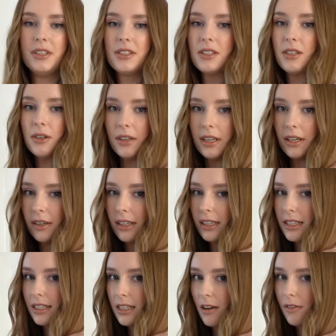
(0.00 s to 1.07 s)
So here it
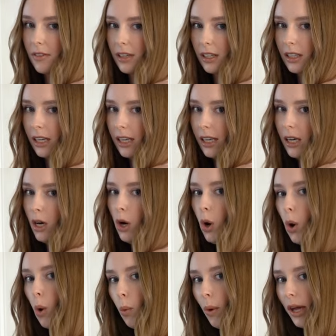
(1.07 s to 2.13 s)
is definitely
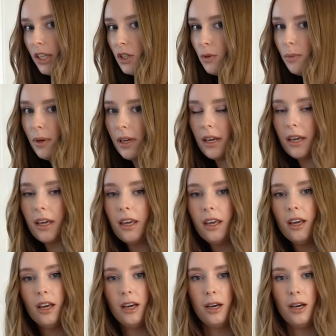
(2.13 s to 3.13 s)
way too big.